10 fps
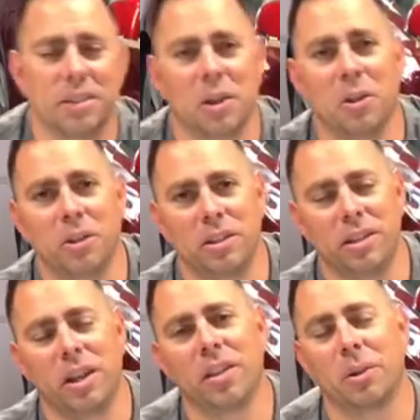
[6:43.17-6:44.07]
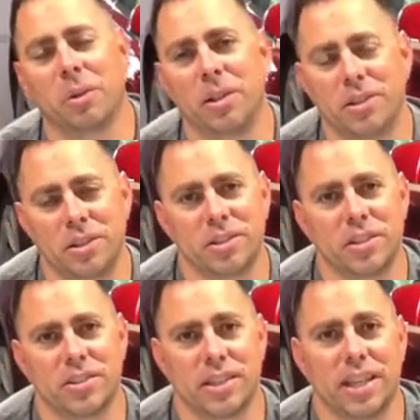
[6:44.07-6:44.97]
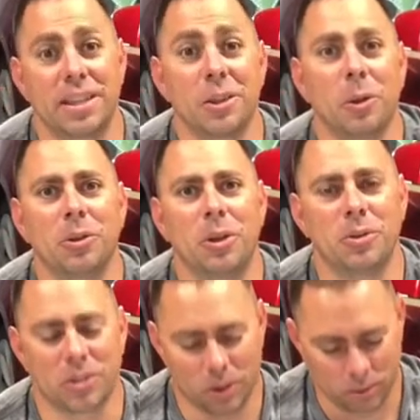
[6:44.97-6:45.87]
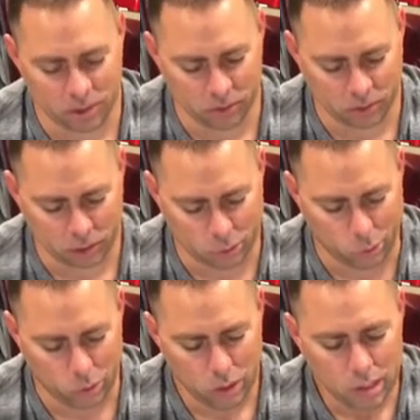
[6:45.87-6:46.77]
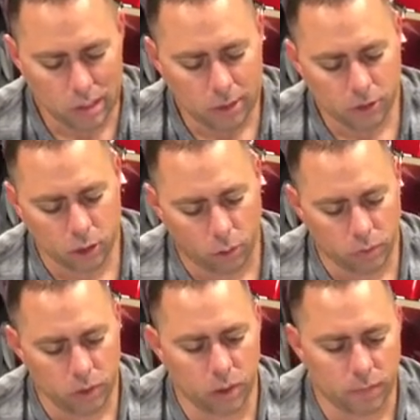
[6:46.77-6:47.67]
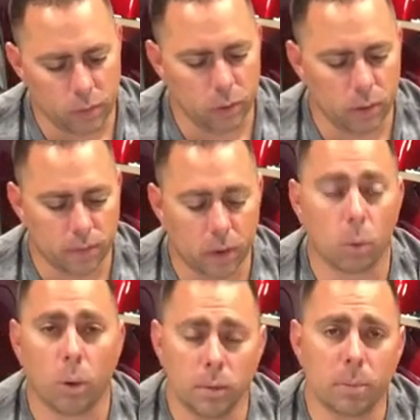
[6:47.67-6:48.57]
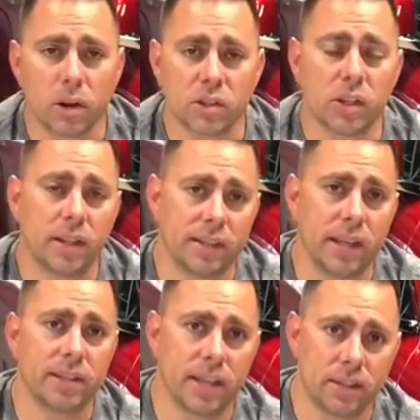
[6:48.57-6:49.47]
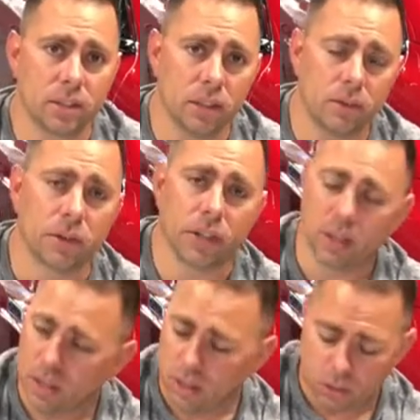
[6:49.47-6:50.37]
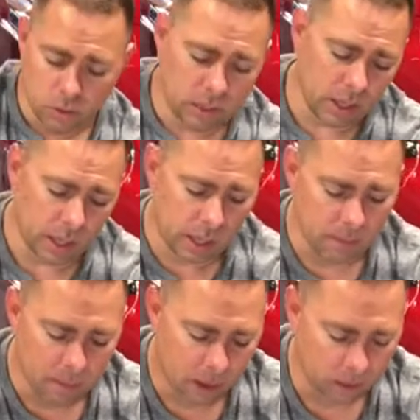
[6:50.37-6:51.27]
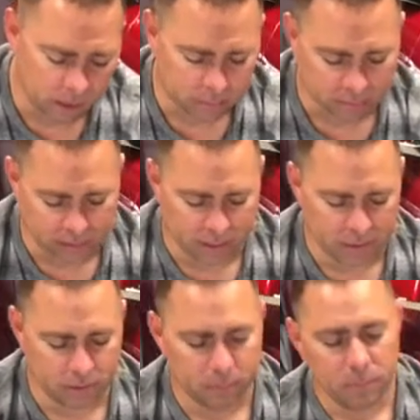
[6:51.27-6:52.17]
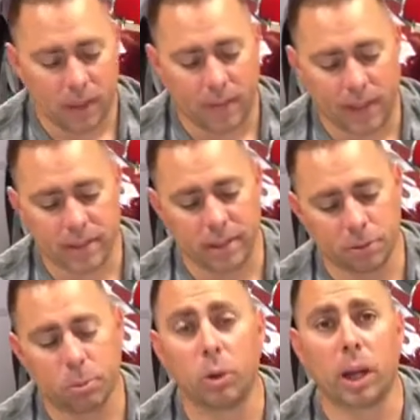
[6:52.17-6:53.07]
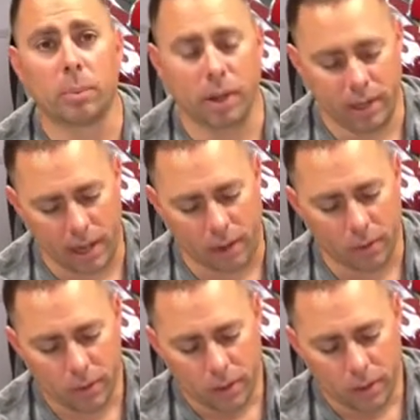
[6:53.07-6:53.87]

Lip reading: The other ones are just like the old nose cone, which is really cool. So if you refer one person and they take delivery, you get a Model S for kids, and that's in this program right now.